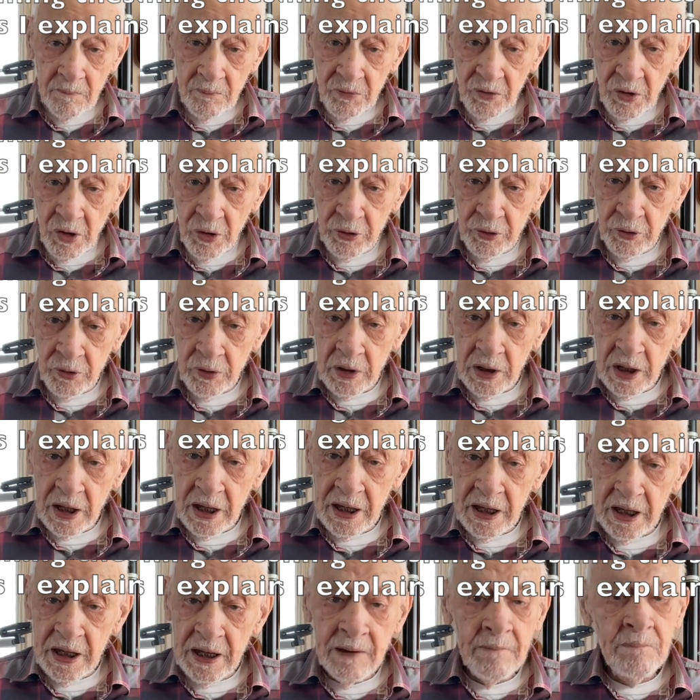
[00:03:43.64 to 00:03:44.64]
on the
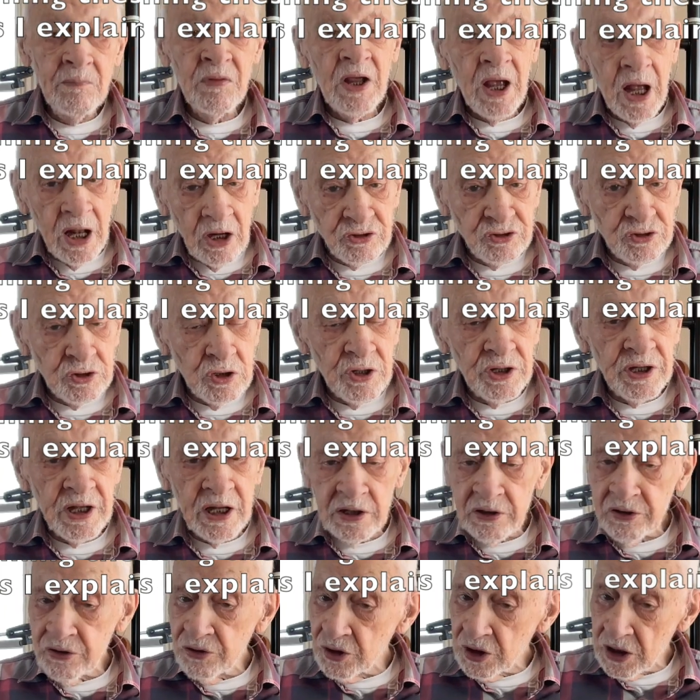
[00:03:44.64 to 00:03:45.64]
ukulele. I'll show
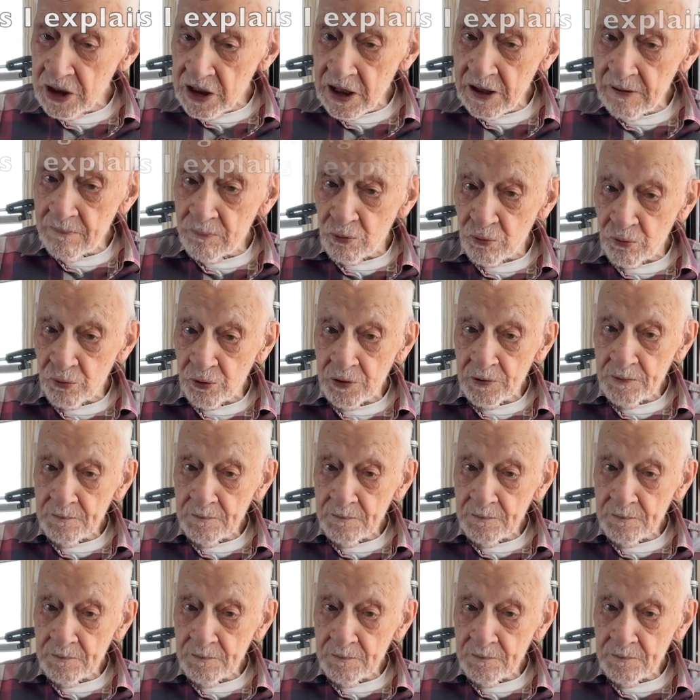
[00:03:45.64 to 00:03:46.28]
that on the keyboard.